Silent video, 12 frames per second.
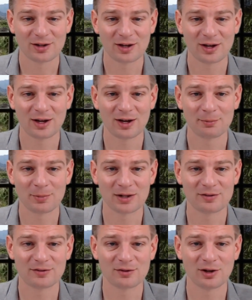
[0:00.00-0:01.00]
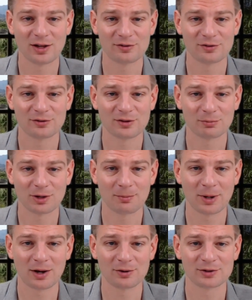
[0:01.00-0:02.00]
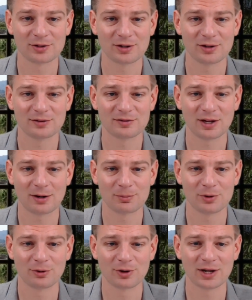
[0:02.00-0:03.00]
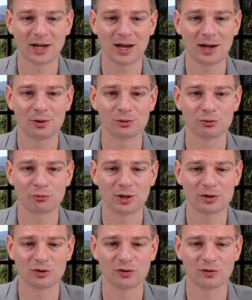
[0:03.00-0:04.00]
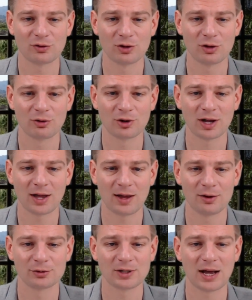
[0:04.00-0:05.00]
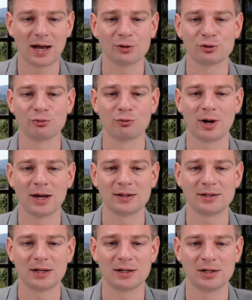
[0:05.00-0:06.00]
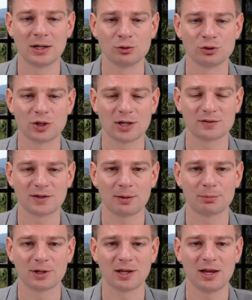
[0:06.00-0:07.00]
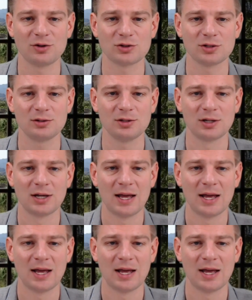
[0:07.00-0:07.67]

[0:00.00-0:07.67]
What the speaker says: It tells you something about set up your account, register your account, how to write a Node.js application.